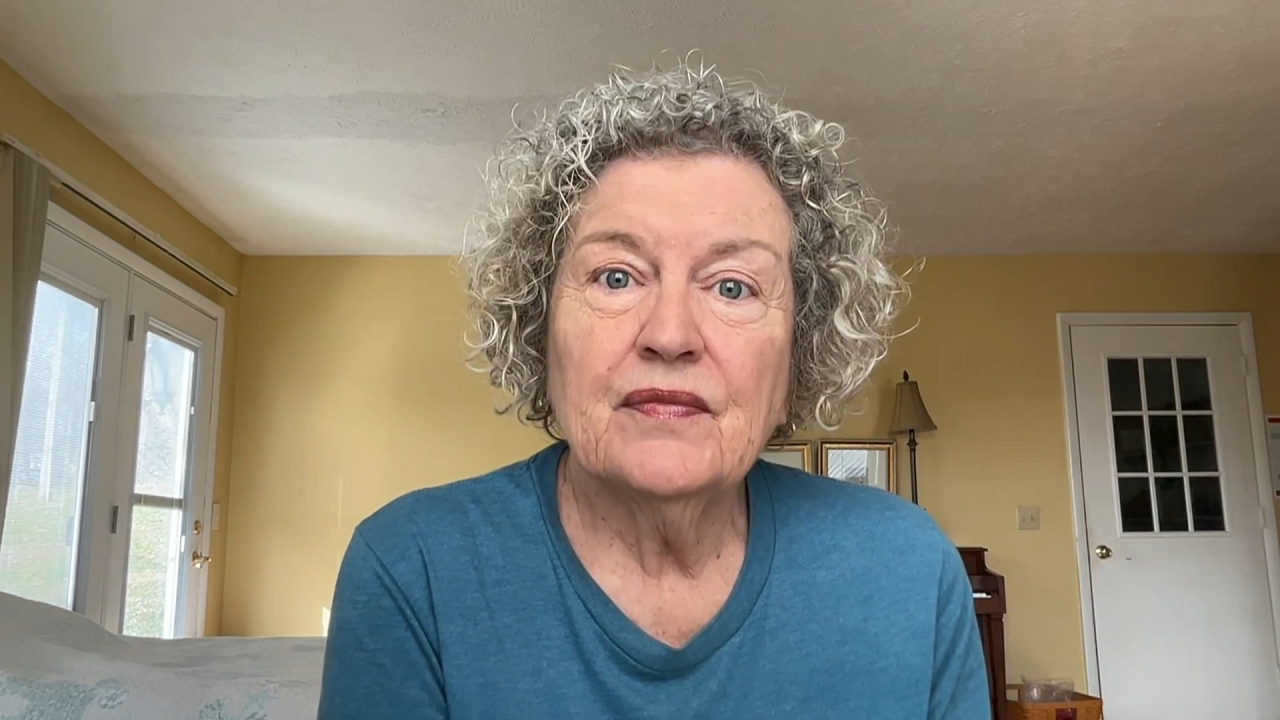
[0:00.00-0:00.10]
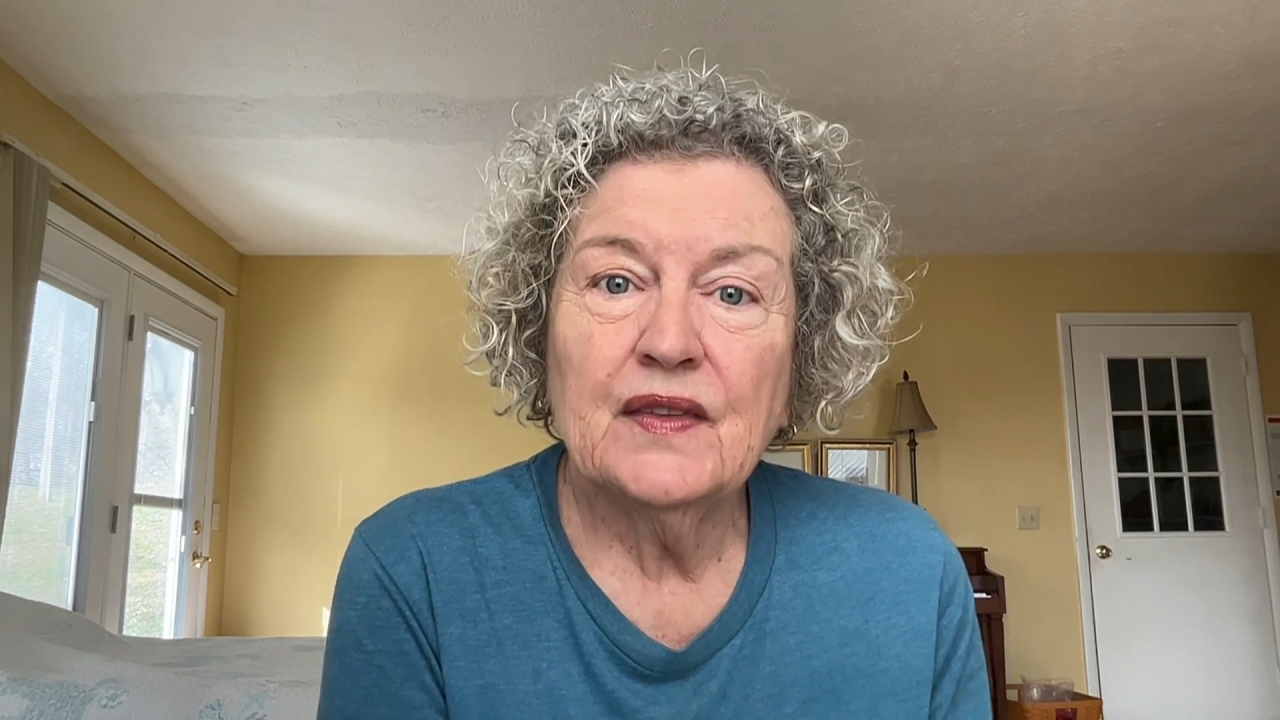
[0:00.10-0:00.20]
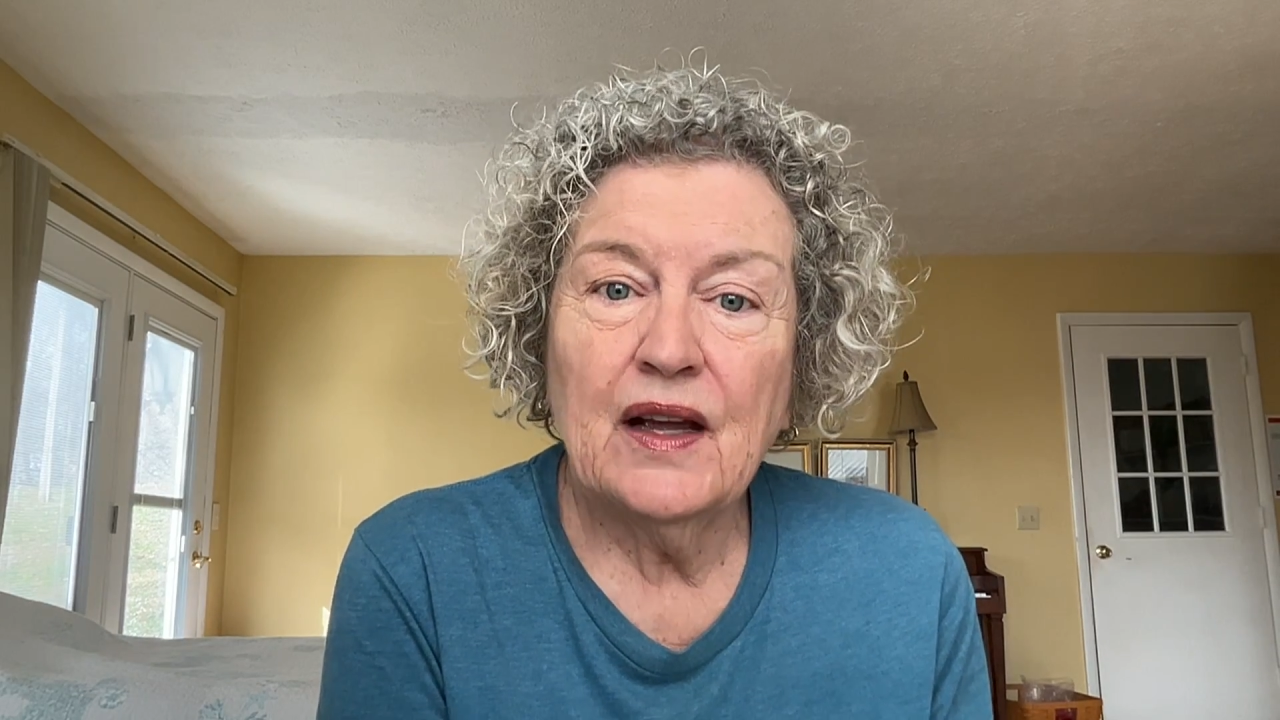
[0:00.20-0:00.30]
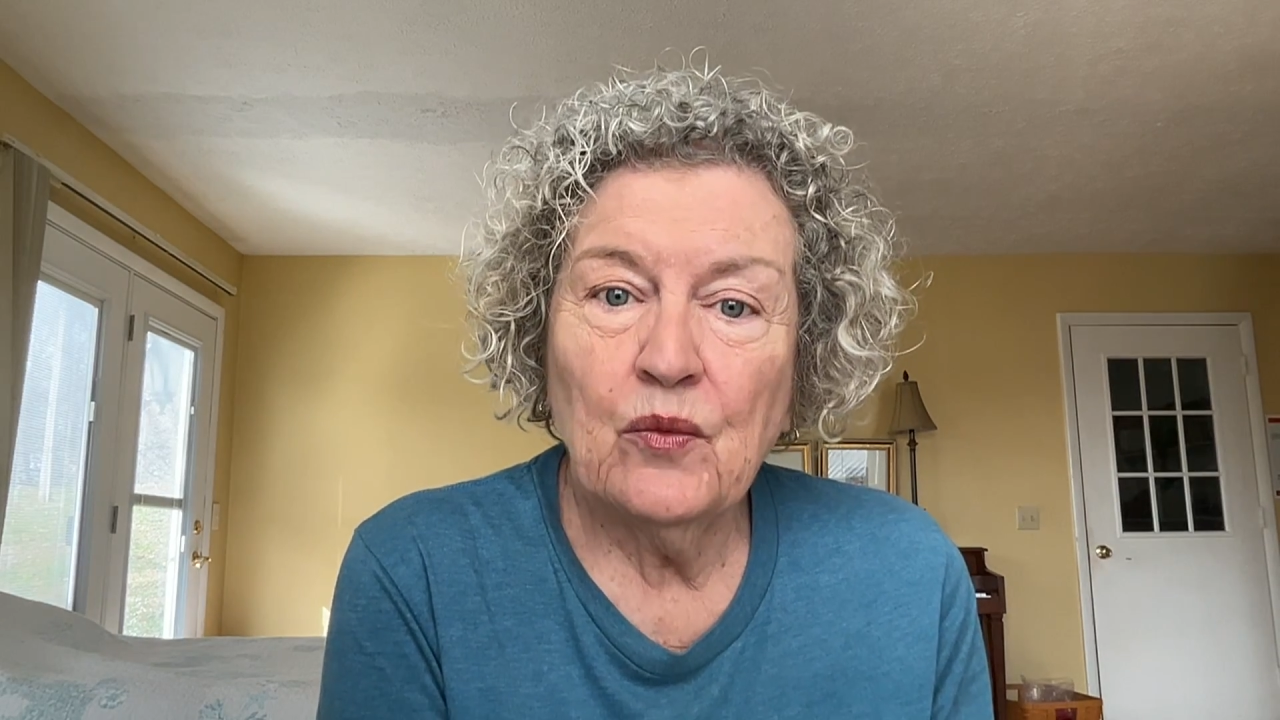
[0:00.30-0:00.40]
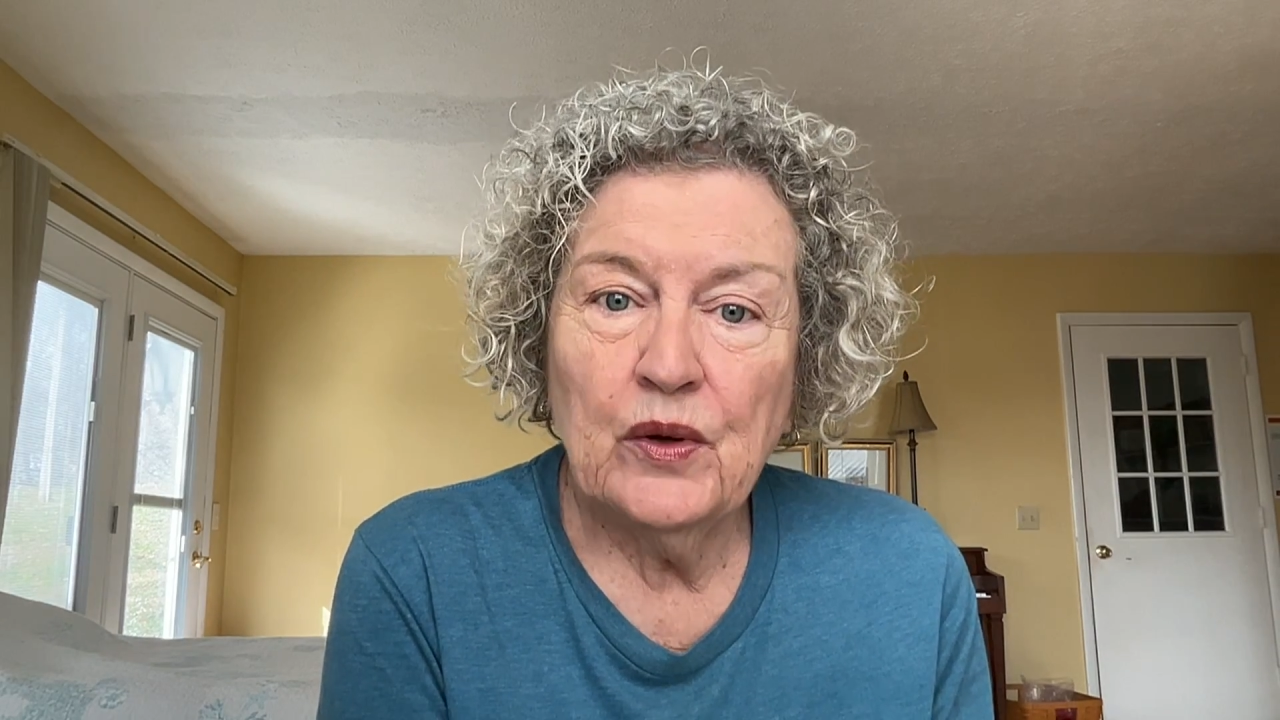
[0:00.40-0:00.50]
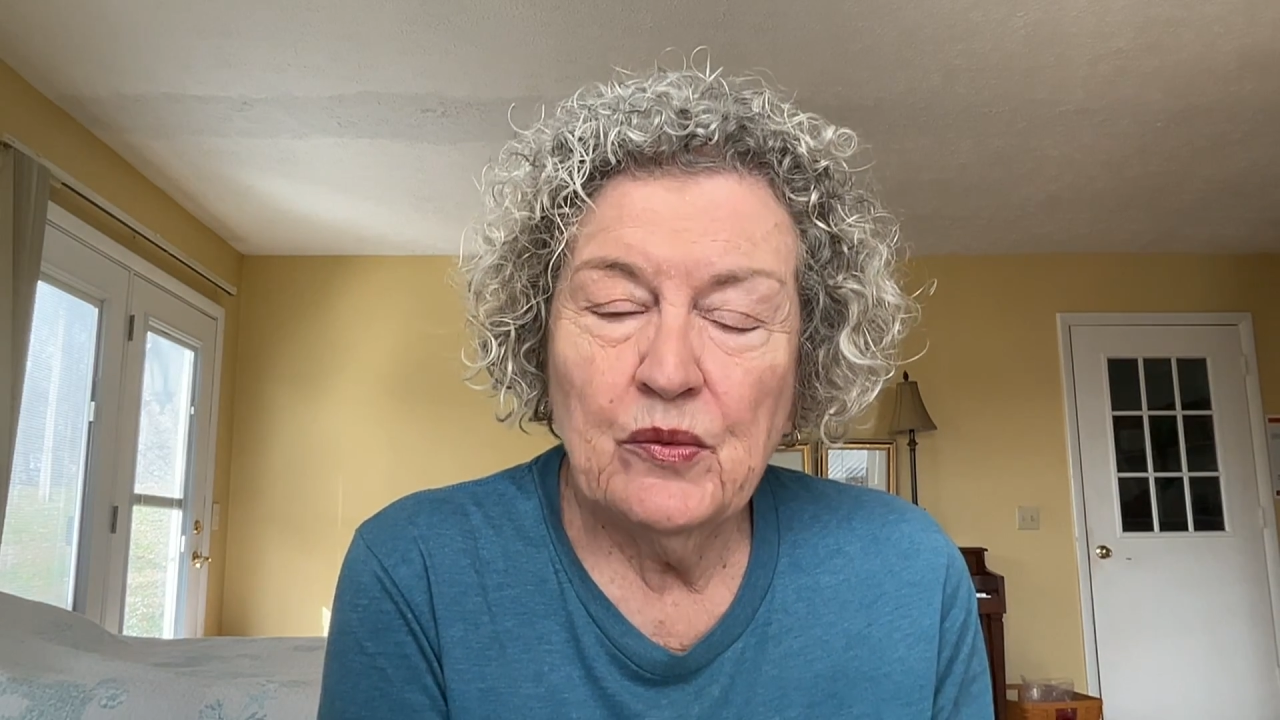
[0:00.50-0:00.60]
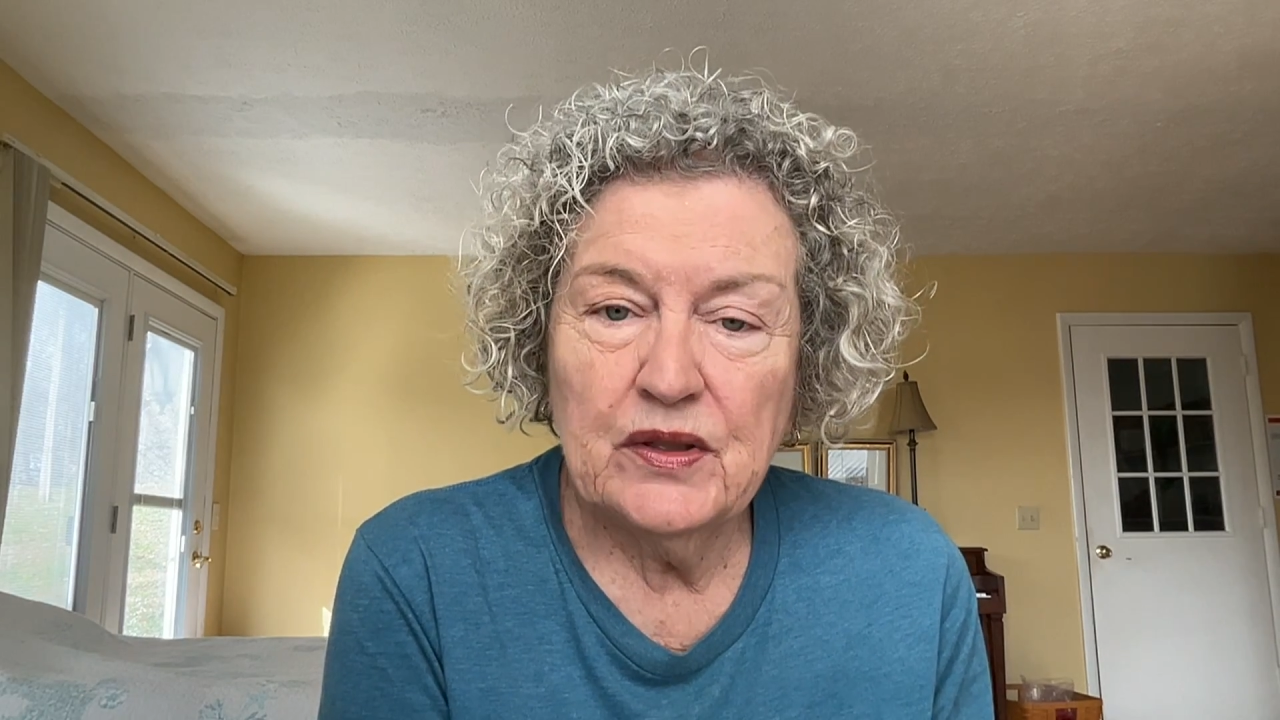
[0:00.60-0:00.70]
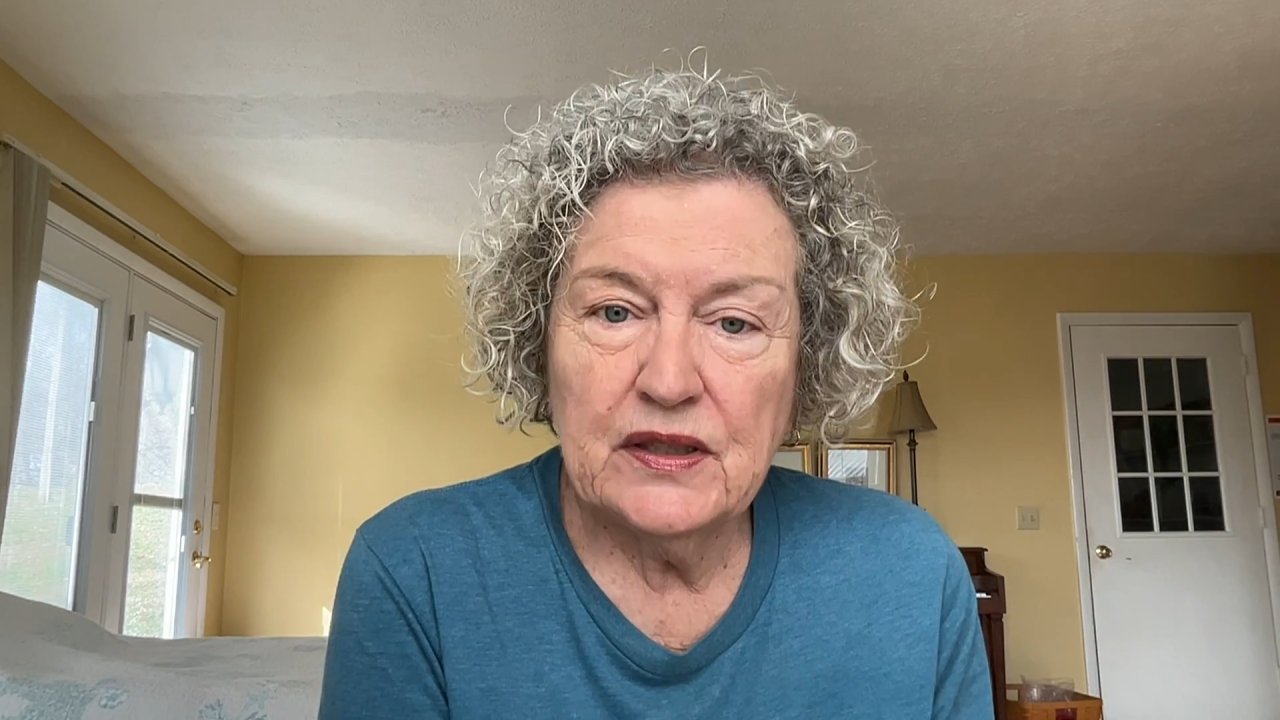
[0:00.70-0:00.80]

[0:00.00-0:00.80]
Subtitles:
that we went